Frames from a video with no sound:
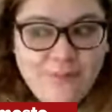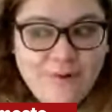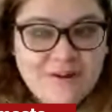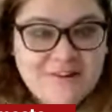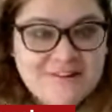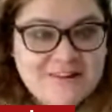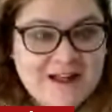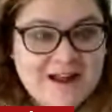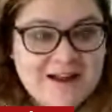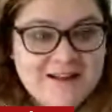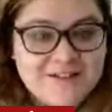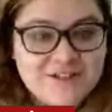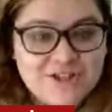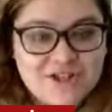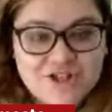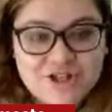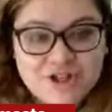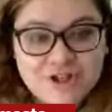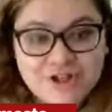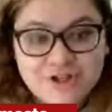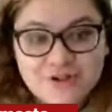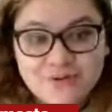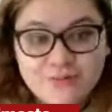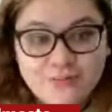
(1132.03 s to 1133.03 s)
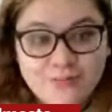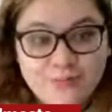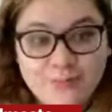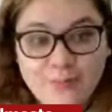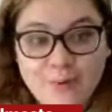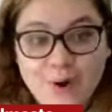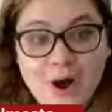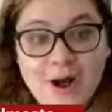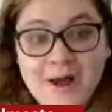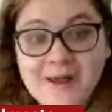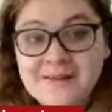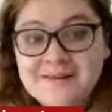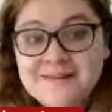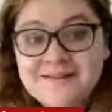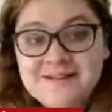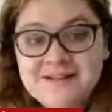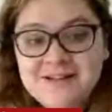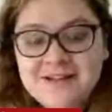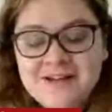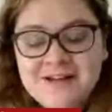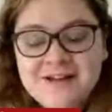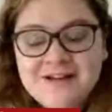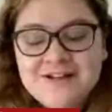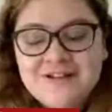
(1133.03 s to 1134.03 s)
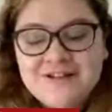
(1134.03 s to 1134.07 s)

what last year was.